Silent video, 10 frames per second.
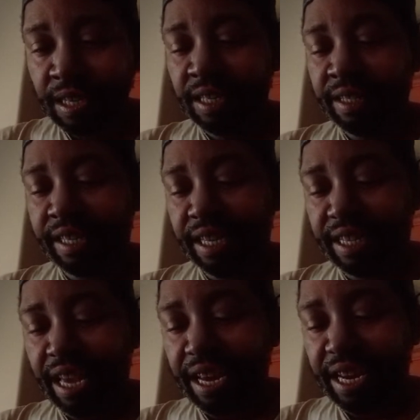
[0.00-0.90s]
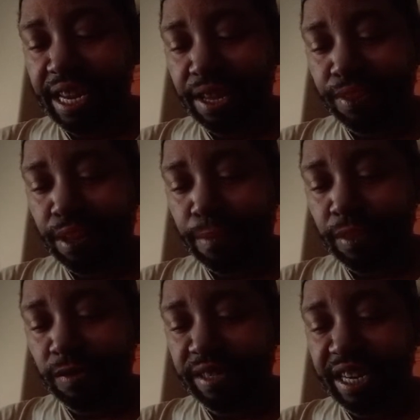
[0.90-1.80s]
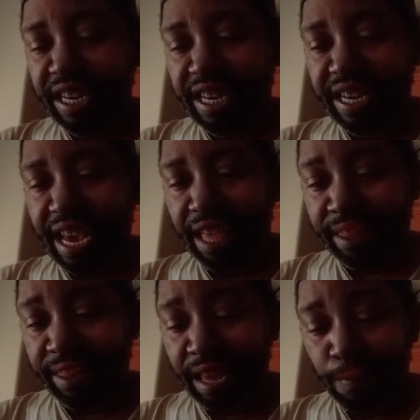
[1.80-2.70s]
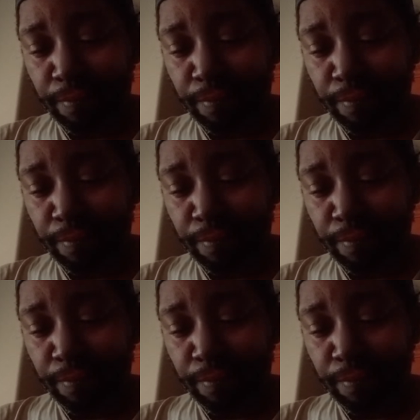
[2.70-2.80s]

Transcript: 680 is WGES St.